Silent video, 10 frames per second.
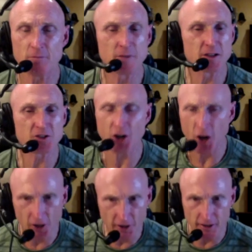a
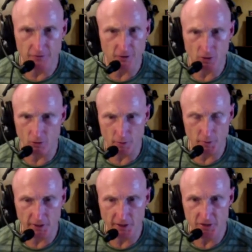target for
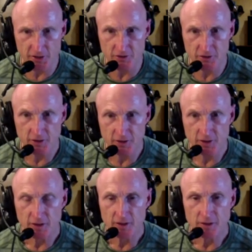corporations
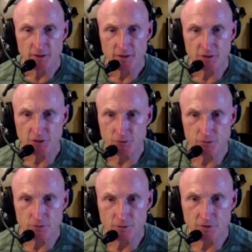to
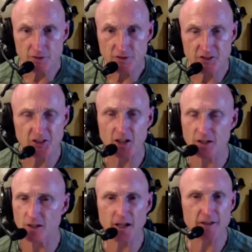suck the
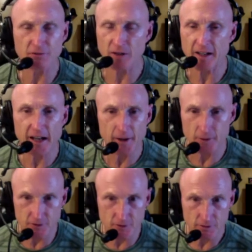life right out
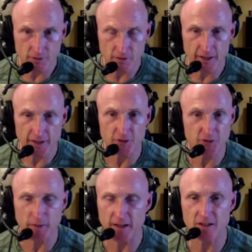of you. And you
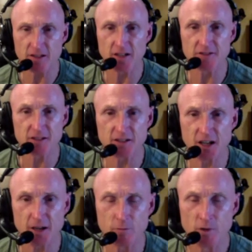spend tons of
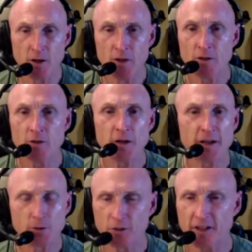time
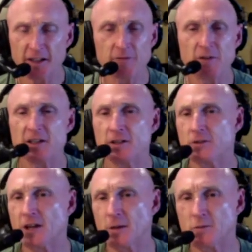looking at
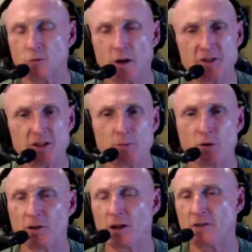video games, watching
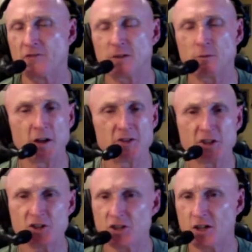pornography and
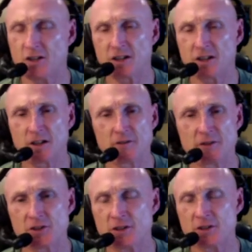watching junk
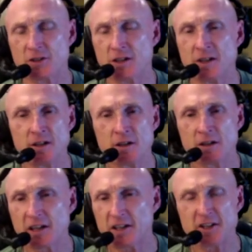television,
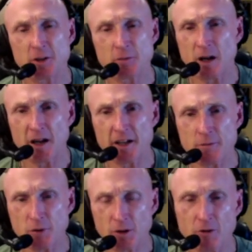getting your mind
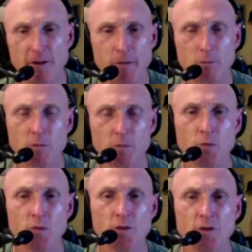programmed
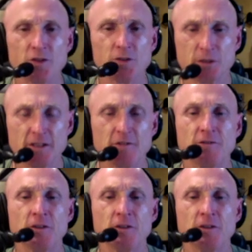to live